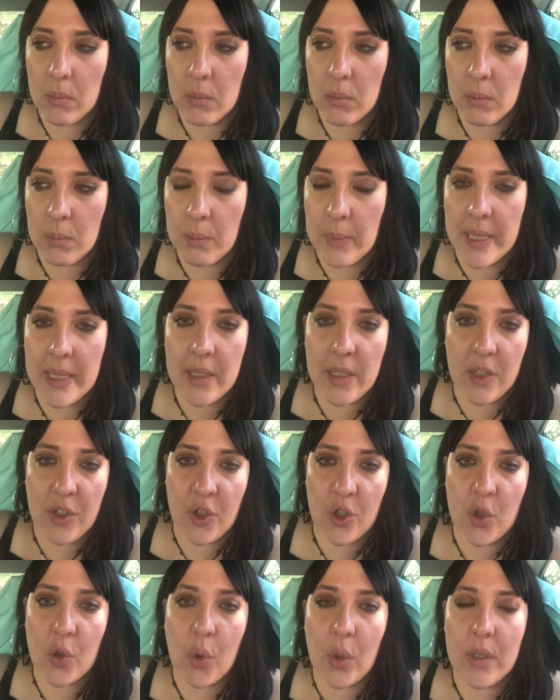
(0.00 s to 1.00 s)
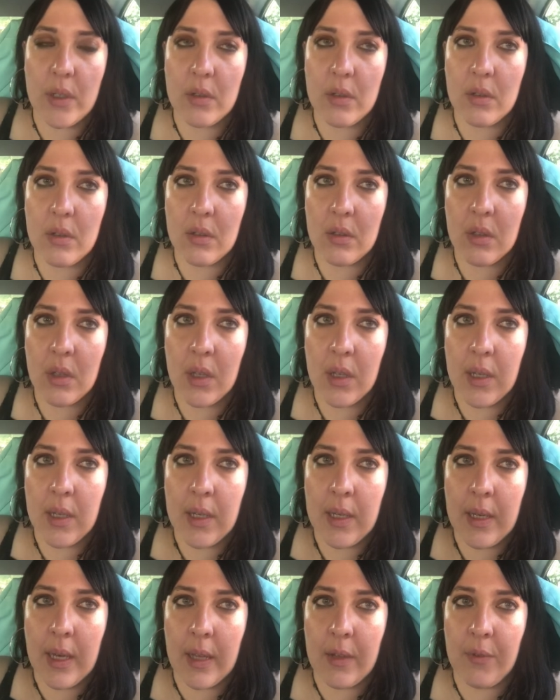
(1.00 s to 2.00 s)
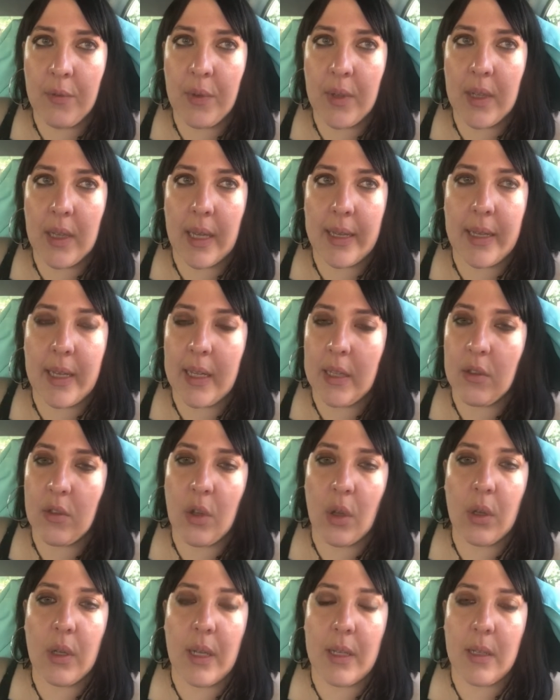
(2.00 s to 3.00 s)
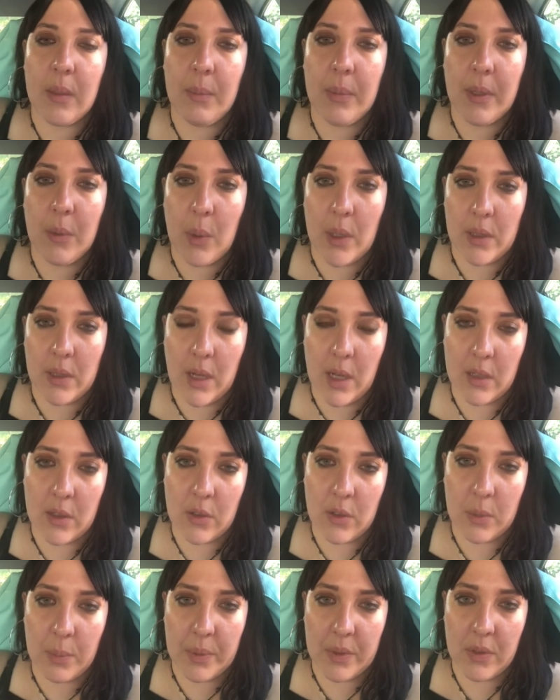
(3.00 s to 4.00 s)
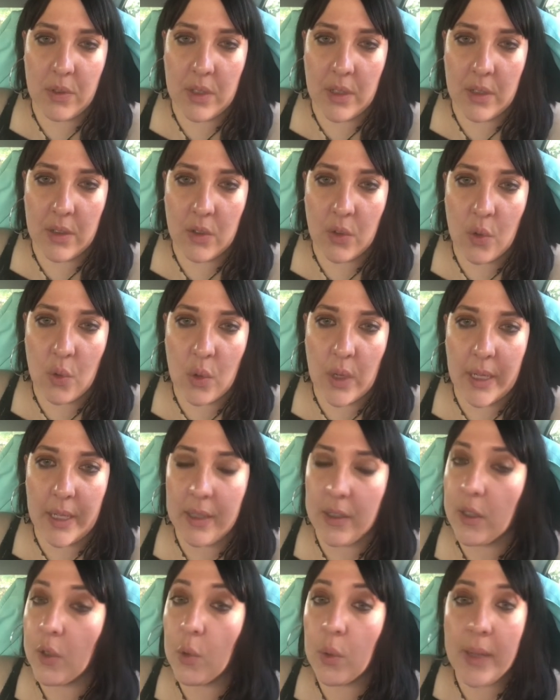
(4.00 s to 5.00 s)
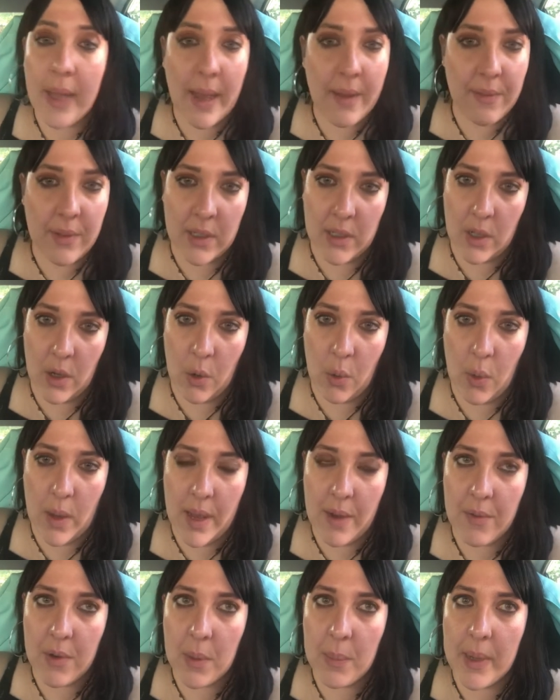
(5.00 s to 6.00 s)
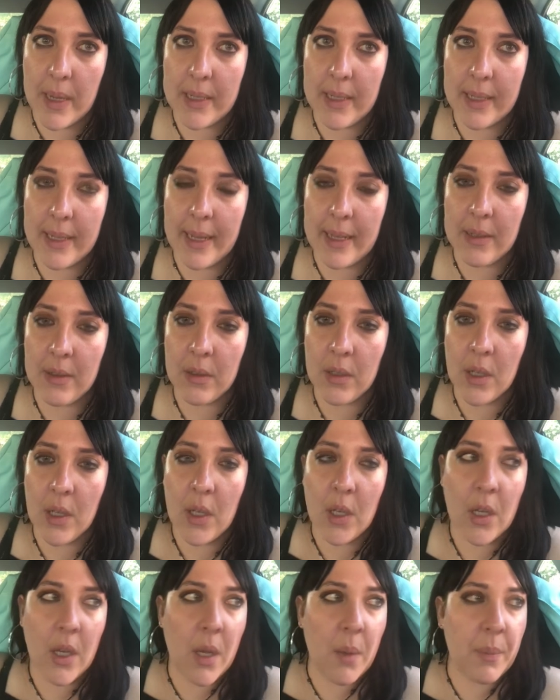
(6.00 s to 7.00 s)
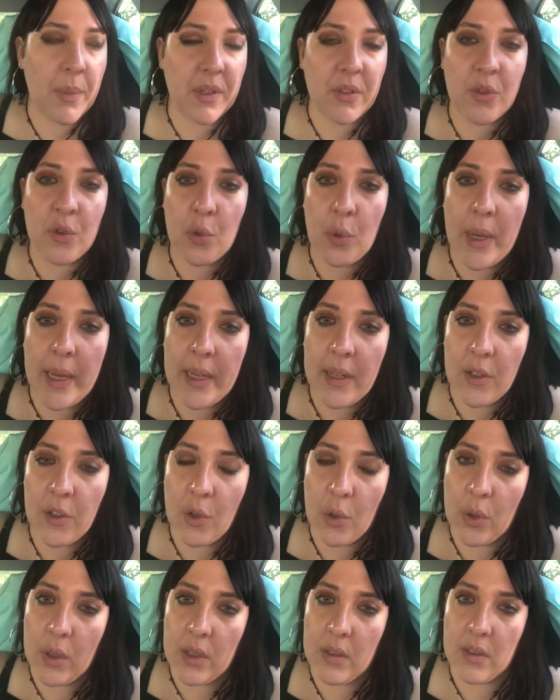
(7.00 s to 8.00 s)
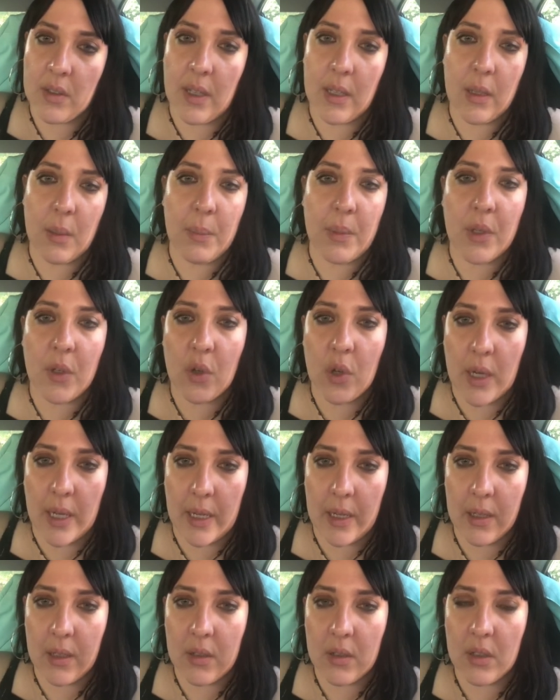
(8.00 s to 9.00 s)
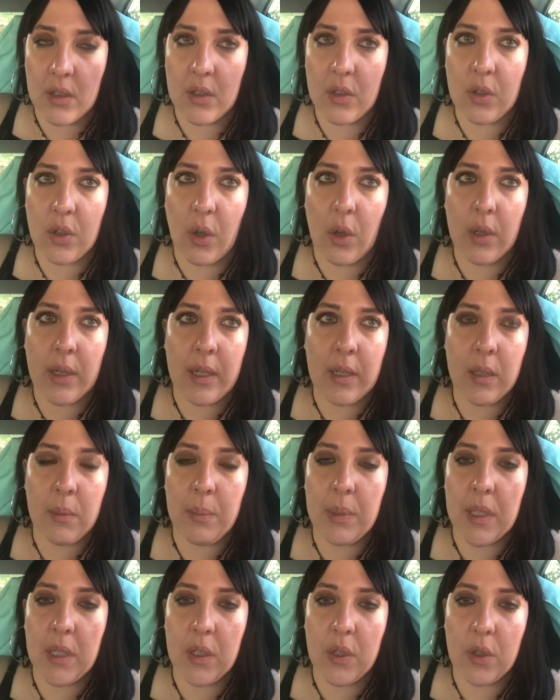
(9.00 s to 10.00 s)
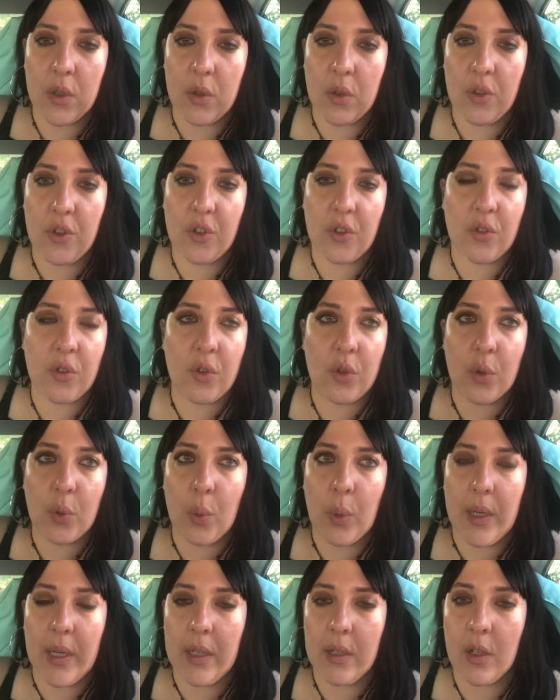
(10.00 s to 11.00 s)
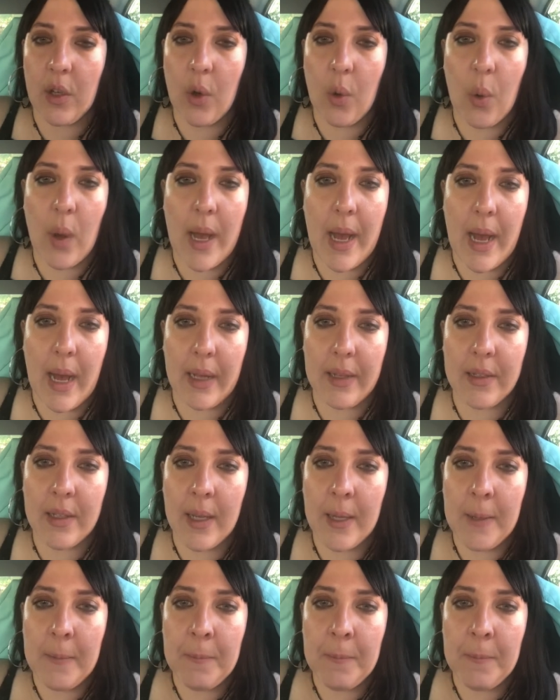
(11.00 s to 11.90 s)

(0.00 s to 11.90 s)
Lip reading: make a choice and feel like it's all gonna be 100% great. You never know. Everybody can persuade you it's gonna be great, it's all gonna be good, just do it, go ahead.